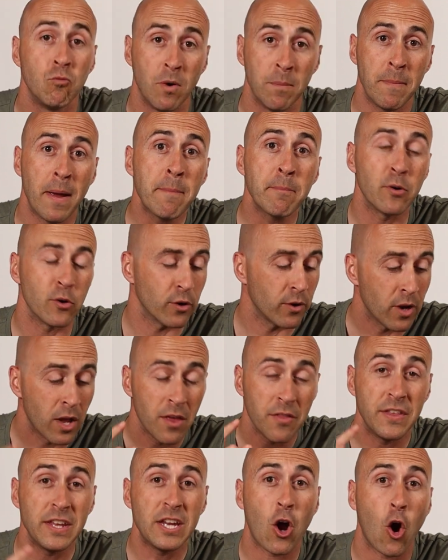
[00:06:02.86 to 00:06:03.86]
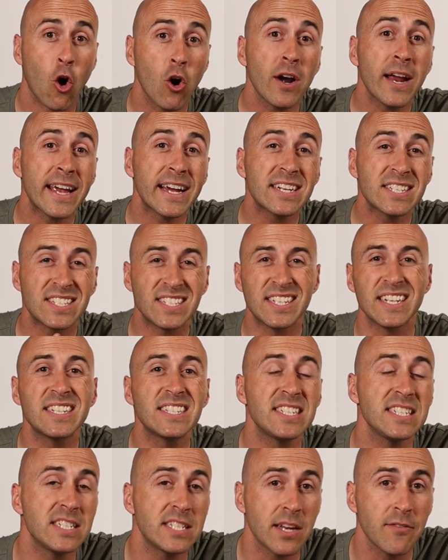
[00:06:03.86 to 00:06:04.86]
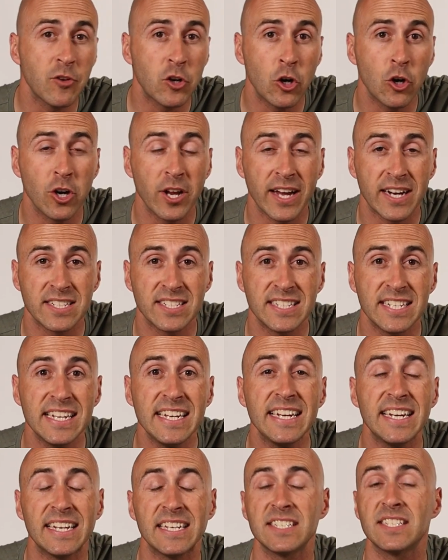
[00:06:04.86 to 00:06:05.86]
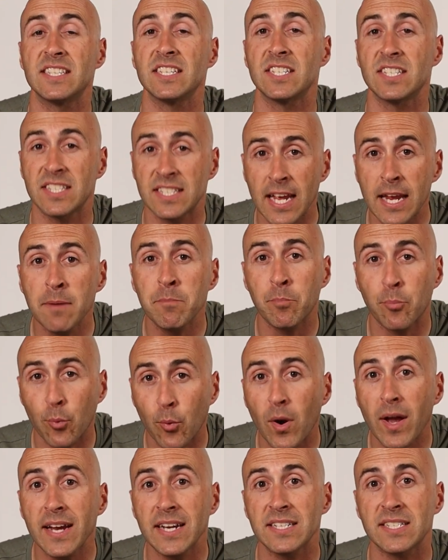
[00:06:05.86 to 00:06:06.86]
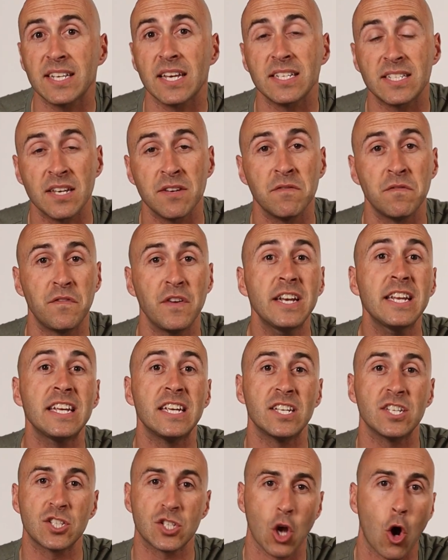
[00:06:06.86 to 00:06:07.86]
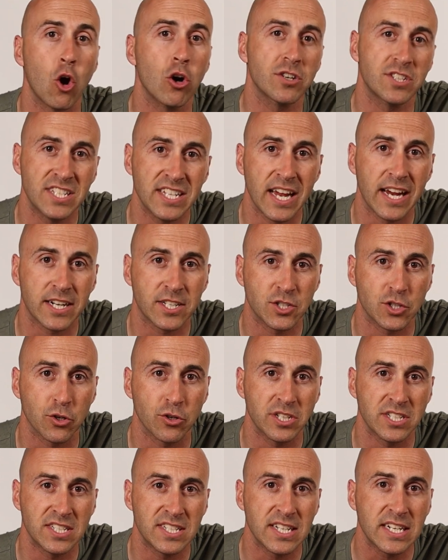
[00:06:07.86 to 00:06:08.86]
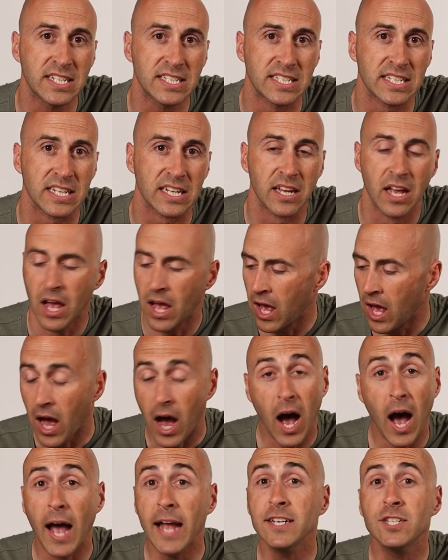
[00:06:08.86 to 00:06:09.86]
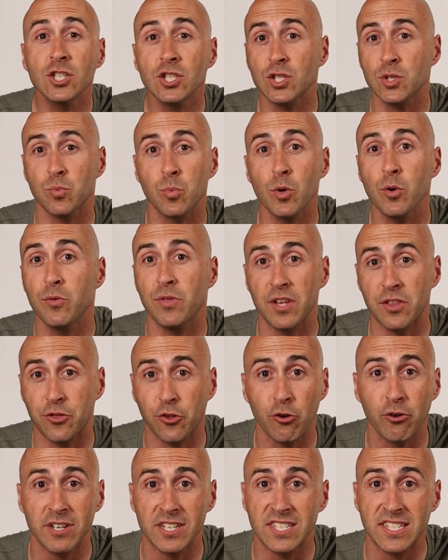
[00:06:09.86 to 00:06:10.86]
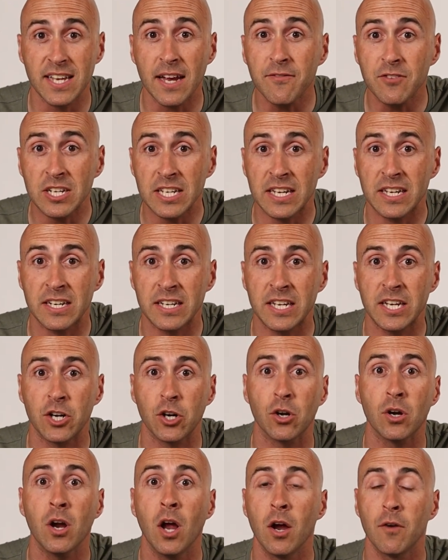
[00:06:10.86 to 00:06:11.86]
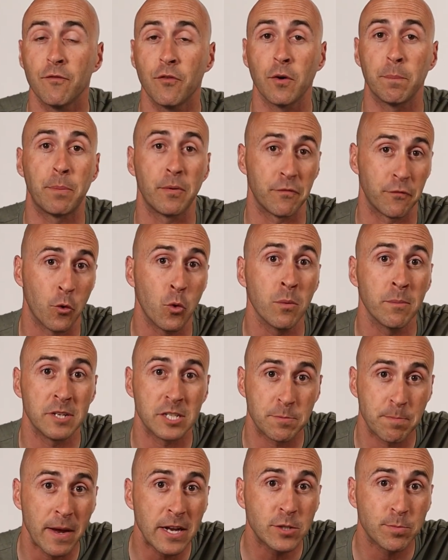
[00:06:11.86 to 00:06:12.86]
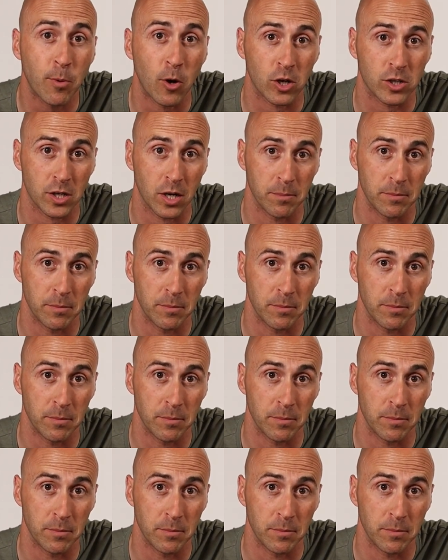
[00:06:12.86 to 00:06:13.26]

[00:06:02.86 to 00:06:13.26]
Remember, the R X sixty-seven hundred X T is the same price as NVIDIA's R T X thirty sixty. I just threw the thirty seventy in here for performance benchmark